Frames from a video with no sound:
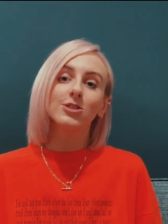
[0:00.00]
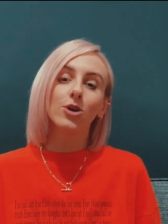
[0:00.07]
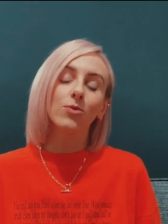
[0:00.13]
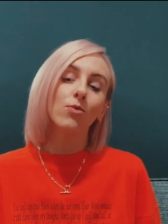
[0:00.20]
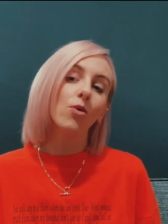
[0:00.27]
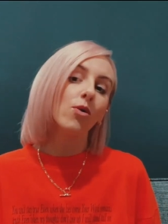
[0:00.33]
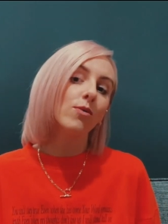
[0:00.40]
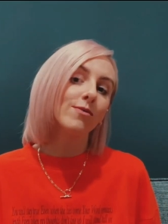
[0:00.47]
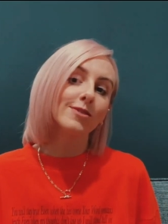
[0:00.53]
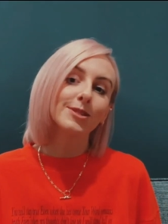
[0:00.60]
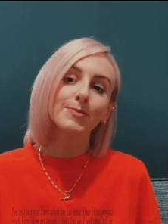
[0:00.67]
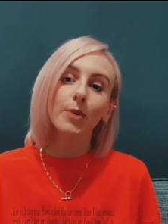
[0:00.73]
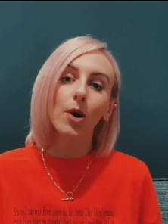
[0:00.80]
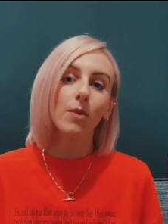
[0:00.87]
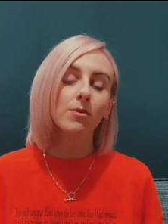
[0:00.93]
on what was
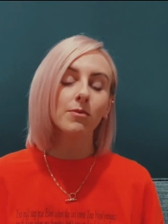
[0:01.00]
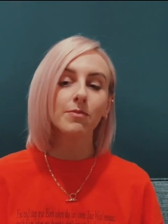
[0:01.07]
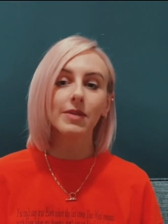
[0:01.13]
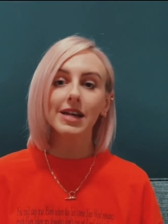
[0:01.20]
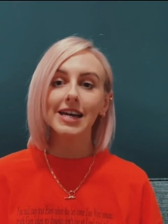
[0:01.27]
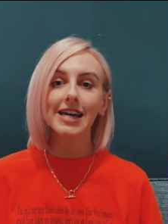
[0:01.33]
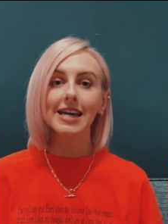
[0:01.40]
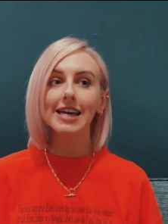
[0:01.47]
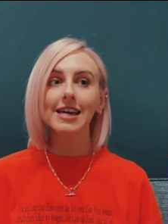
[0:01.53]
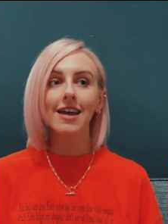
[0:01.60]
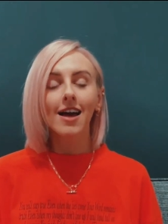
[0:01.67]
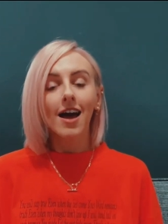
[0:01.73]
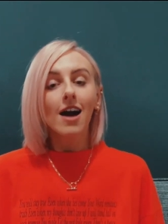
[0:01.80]
probably